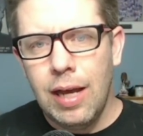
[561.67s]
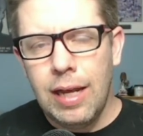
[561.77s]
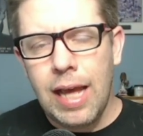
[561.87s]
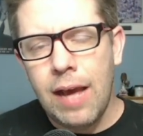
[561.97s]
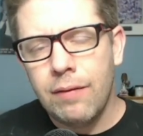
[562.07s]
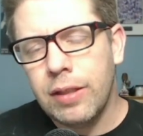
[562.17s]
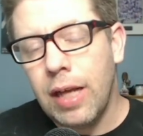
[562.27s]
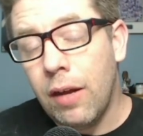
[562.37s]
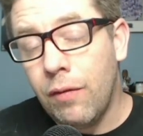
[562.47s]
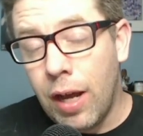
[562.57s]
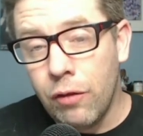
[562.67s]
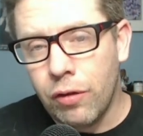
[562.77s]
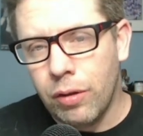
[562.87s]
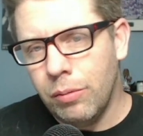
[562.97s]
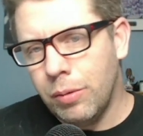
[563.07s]
And they have to stay out of foul
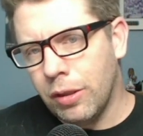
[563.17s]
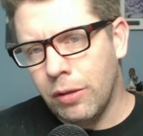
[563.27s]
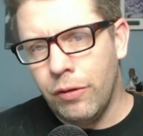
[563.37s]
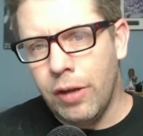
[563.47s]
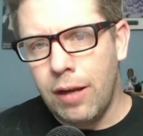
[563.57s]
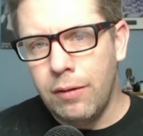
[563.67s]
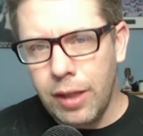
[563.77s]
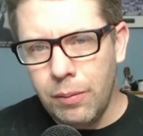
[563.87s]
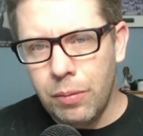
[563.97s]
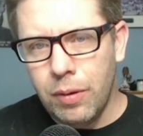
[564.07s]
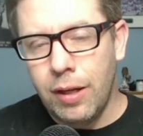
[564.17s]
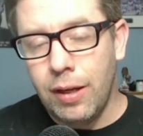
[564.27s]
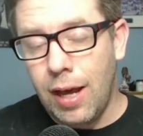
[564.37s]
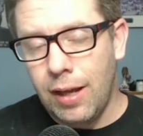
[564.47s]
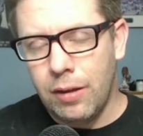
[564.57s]
trouble, because if you're not deep
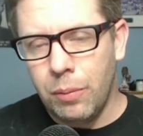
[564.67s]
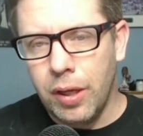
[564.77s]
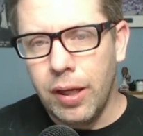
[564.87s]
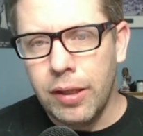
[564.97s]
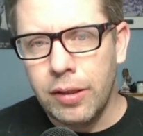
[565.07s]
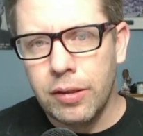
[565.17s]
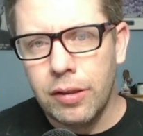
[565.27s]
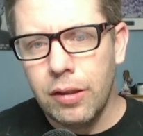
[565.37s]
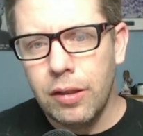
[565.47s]
at the bigs,